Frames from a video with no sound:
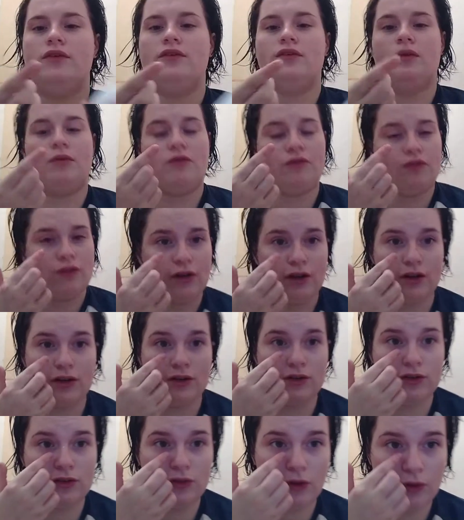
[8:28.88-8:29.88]
Dip your finger,
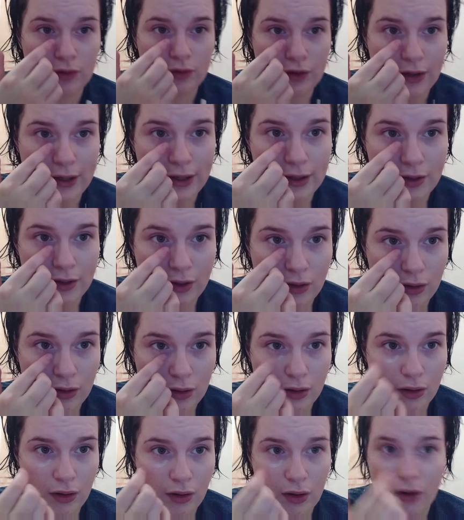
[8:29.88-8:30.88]
you don't need a
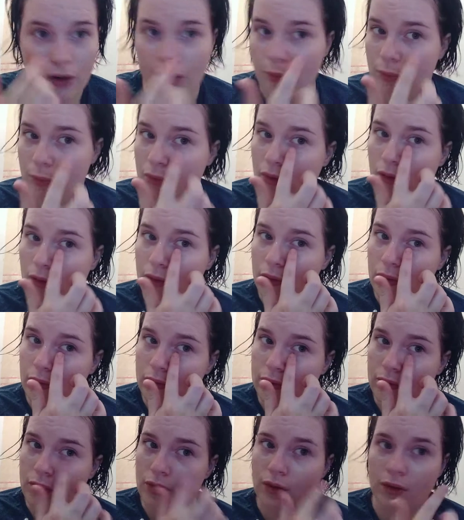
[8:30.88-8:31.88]
lot of
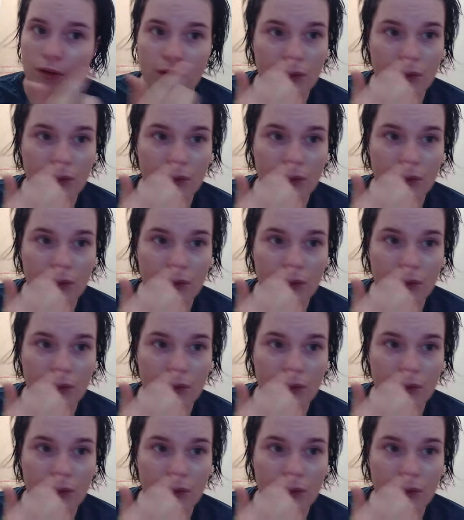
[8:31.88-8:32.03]
product.